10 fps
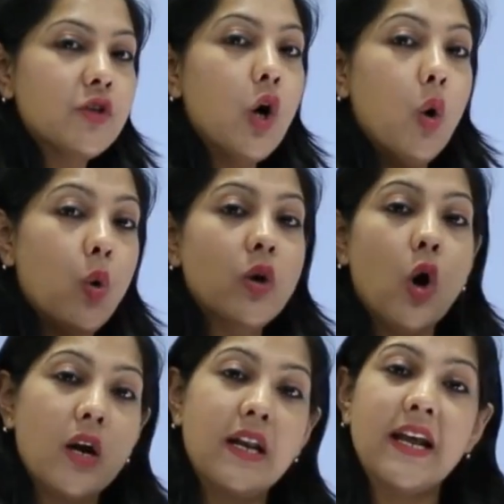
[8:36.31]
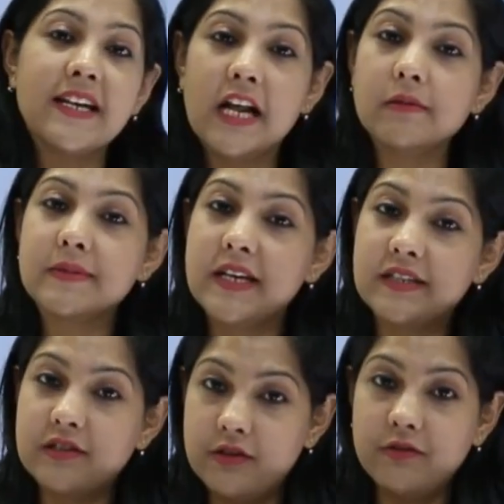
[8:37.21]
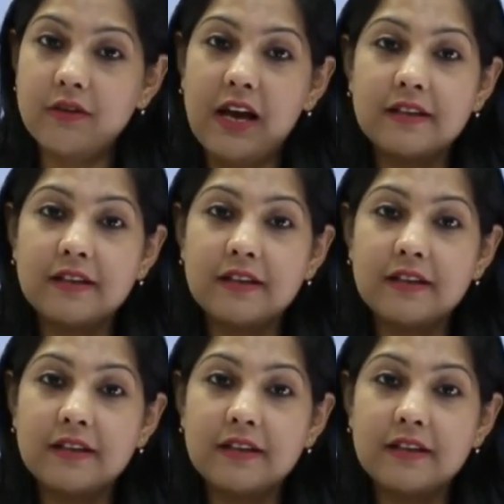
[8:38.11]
your own online help center